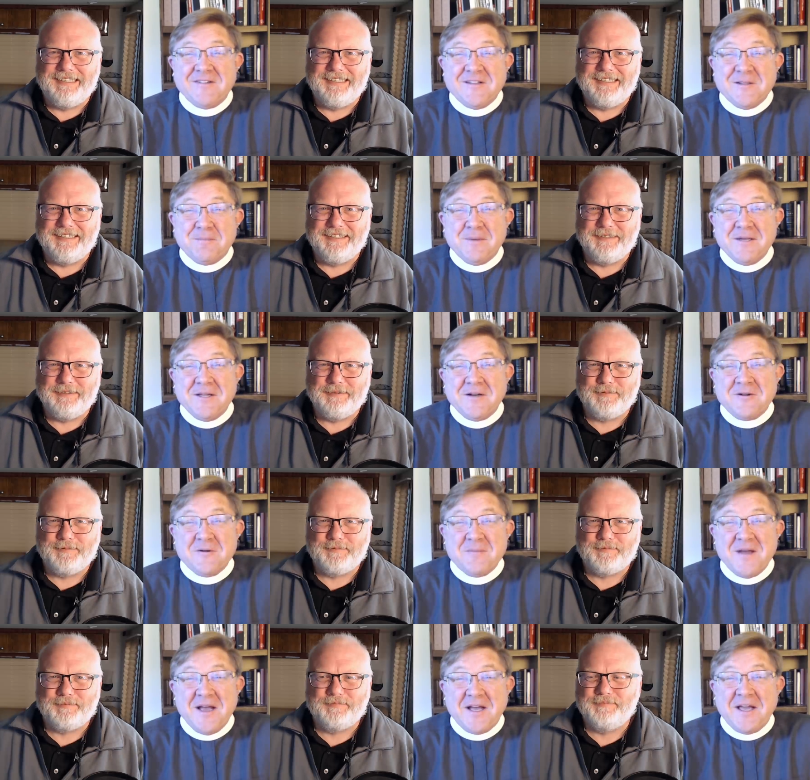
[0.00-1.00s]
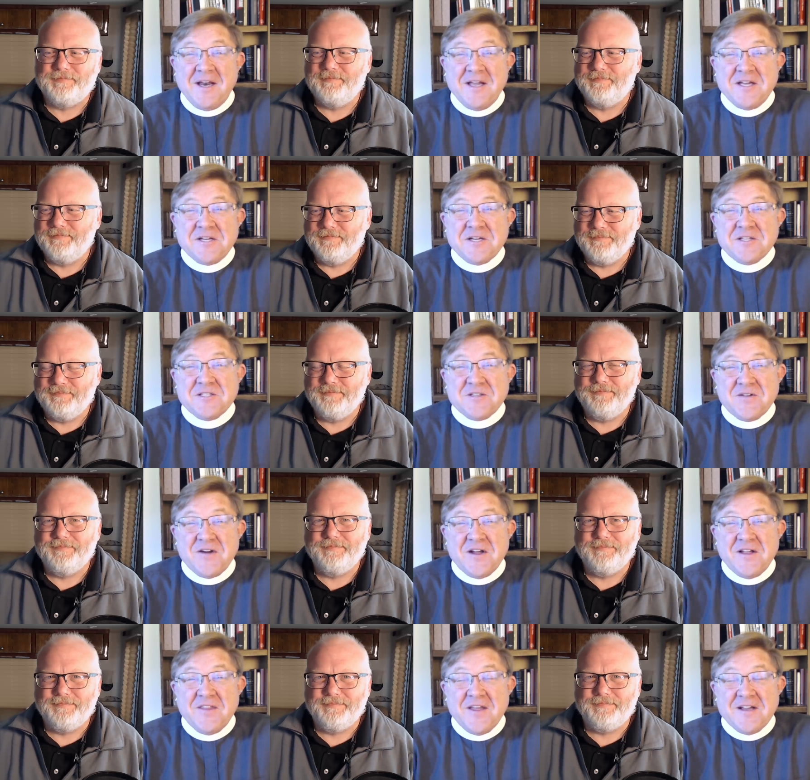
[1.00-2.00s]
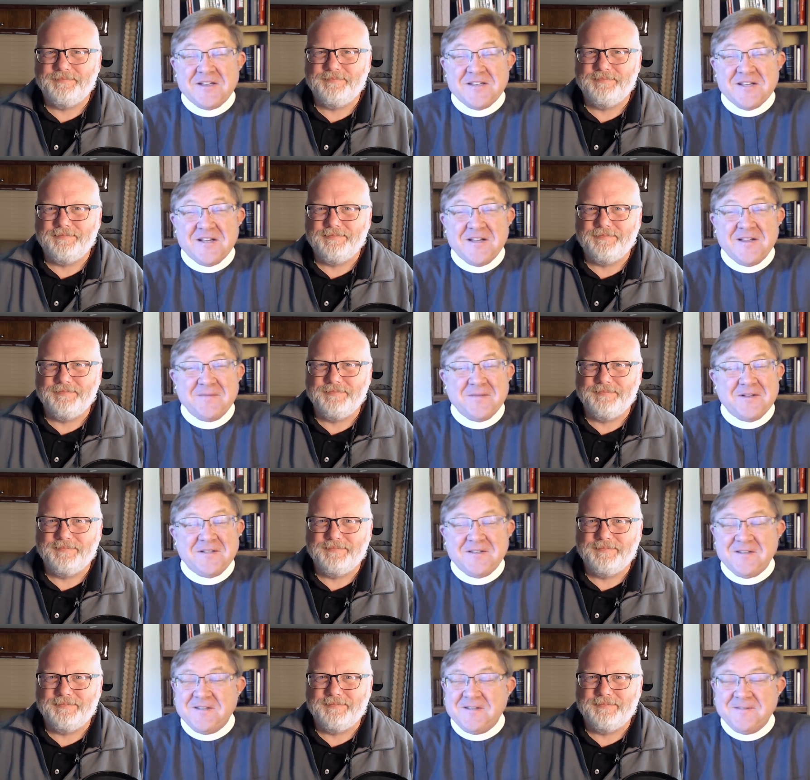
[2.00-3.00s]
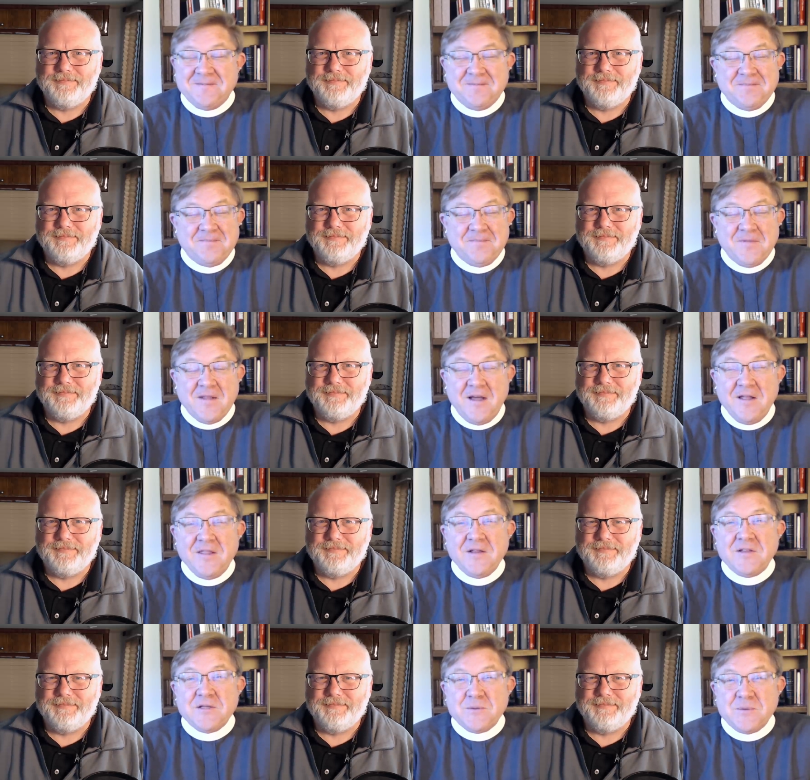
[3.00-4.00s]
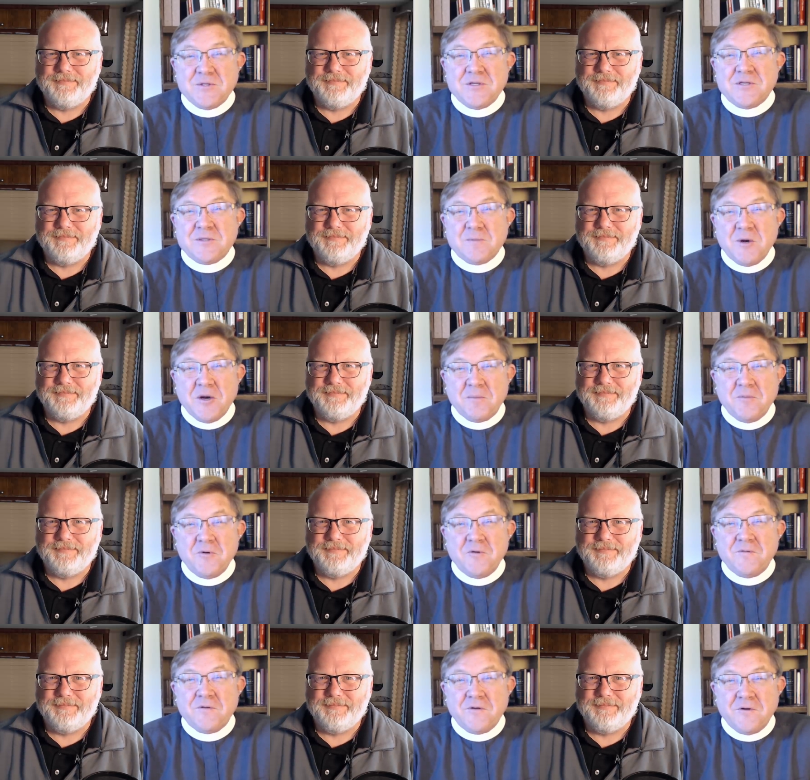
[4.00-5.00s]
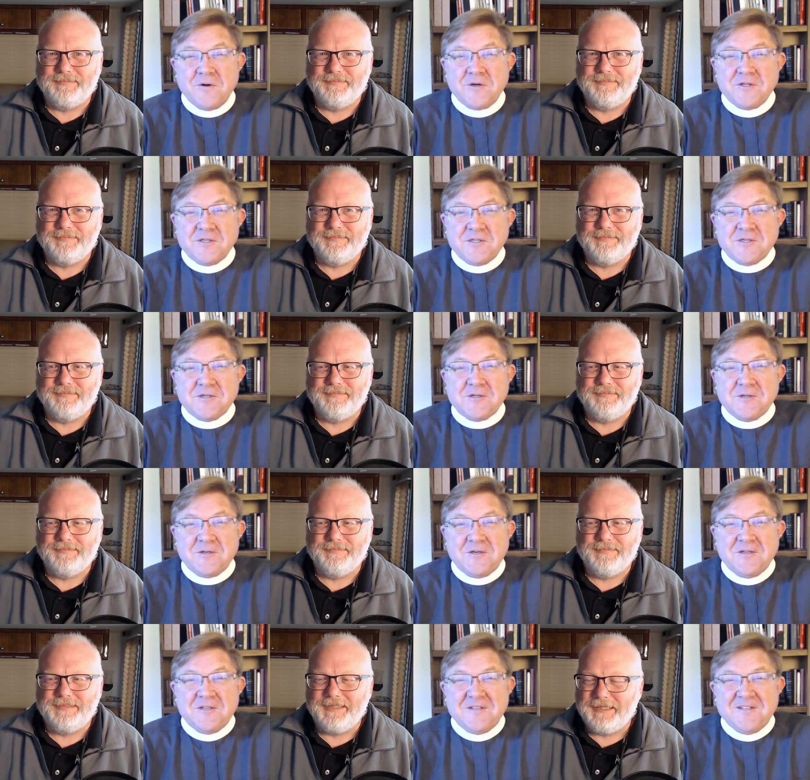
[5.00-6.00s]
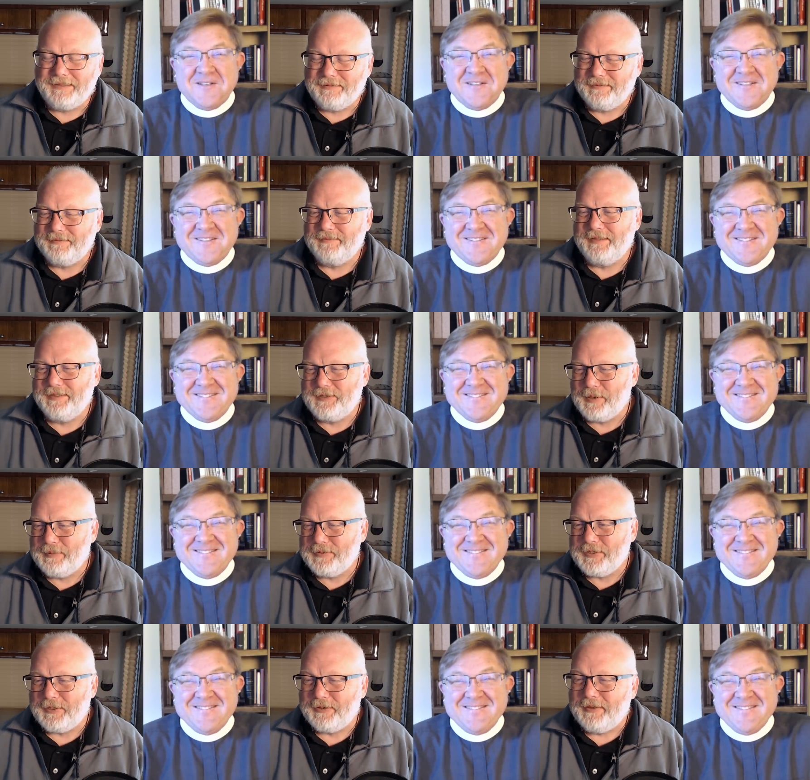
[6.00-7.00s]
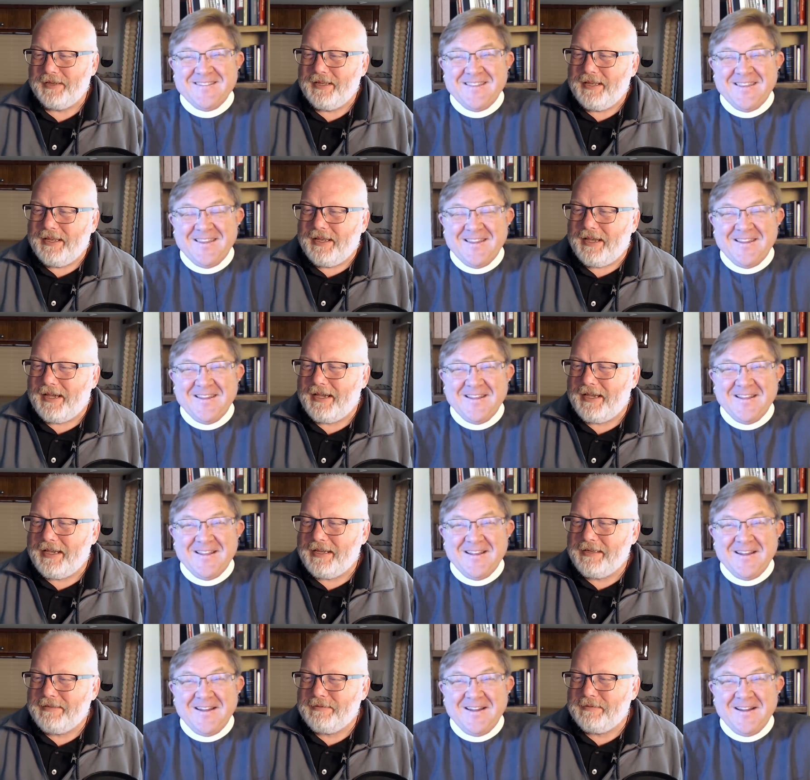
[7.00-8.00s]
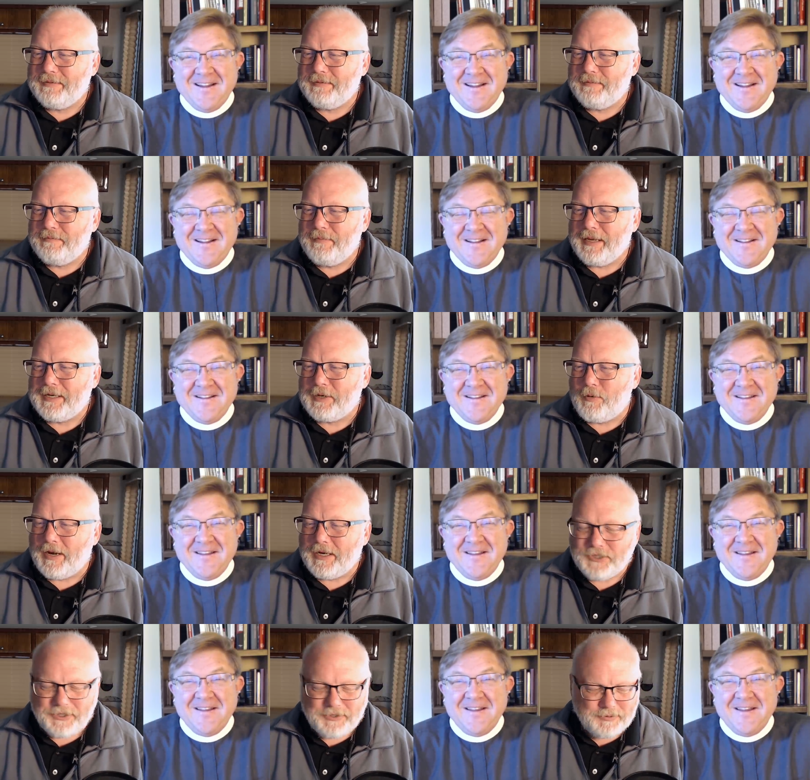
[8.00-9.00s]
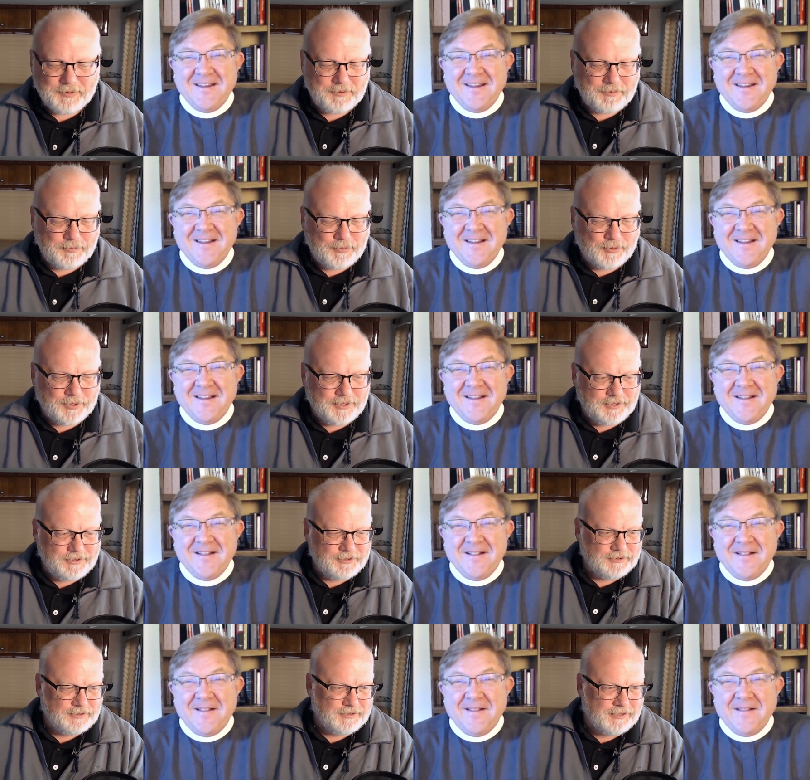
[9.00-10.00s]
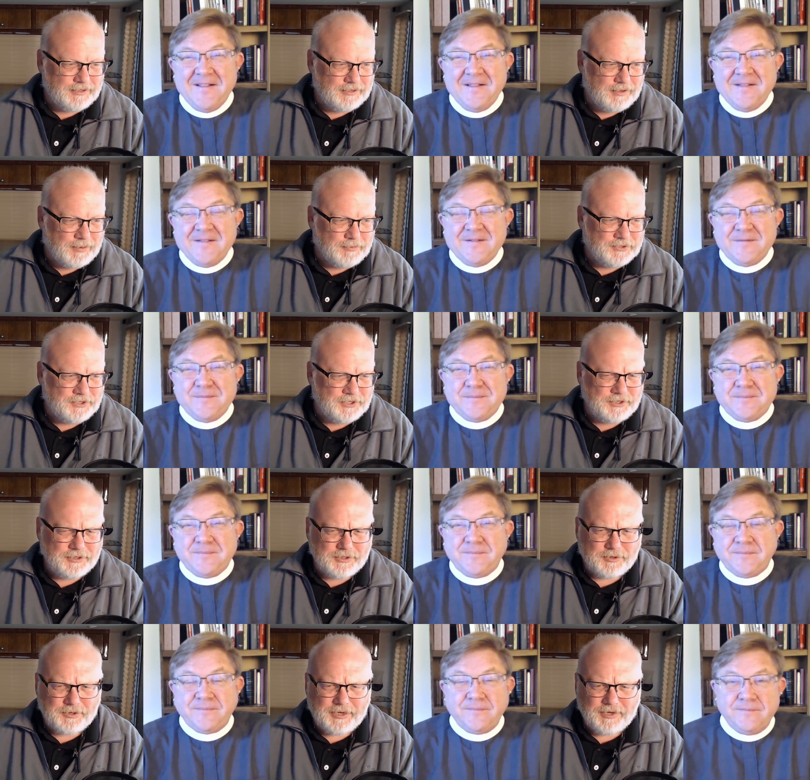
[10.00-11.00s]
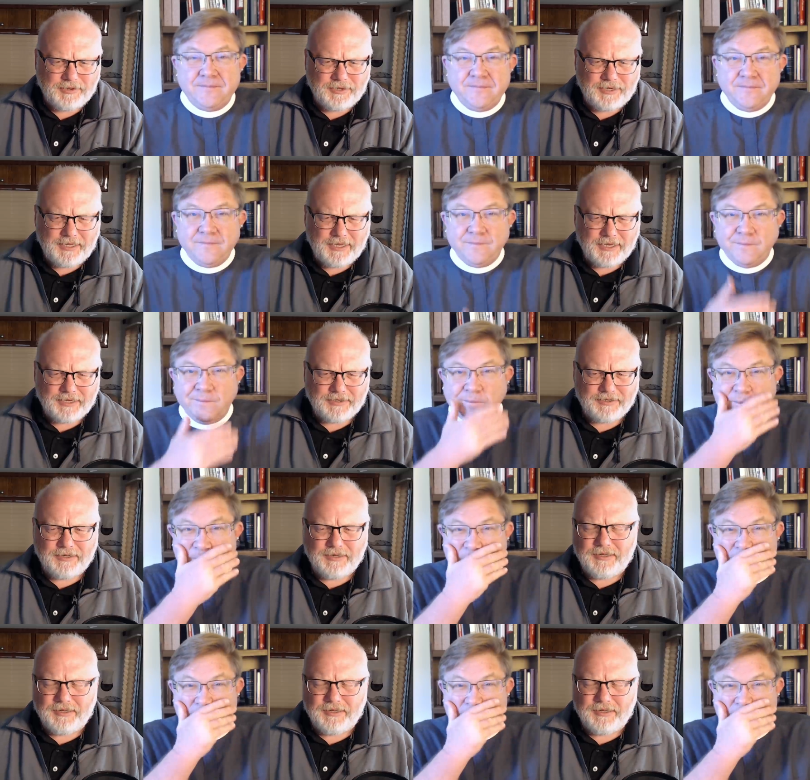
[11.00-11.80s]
Speaker 1: in the political machinations around that time. But I think this was a smart move for all concerned.
Speaker 2: Yeah, let's hope so. Ben Kwashi, we reported almost a year ago now that he had